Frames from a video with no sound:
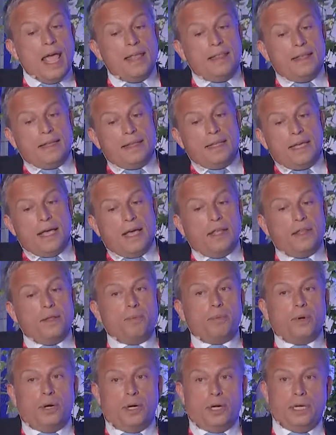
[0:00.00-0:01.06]
And then the other
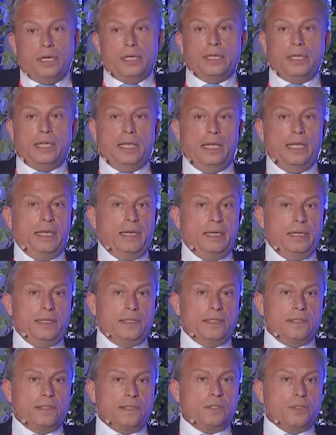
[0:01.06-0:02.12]
part
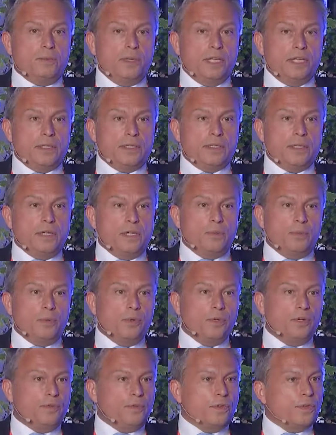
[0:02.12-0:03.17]
is to be the single
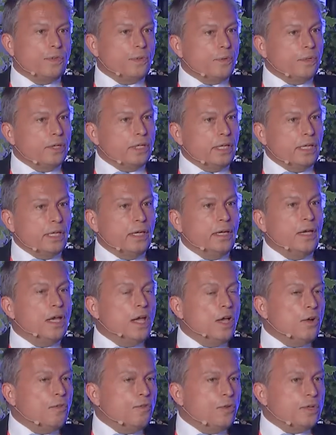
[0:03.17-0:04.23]
point of authority
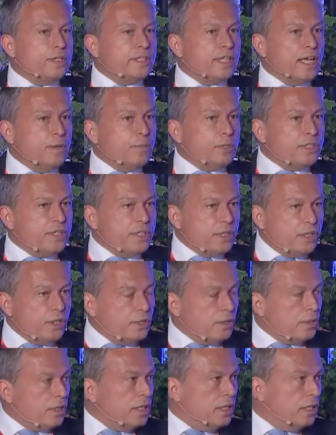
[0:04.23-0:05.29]
for
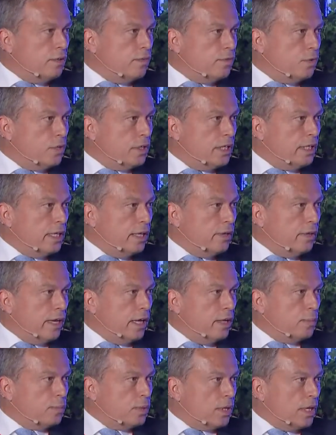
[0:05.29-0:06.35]
cybersecurity for the NATO
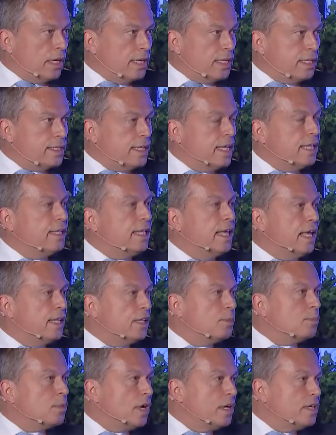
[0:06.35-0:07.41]
enterprise and the
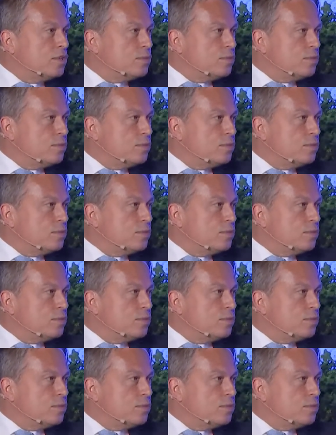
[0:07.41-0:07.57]
enterprise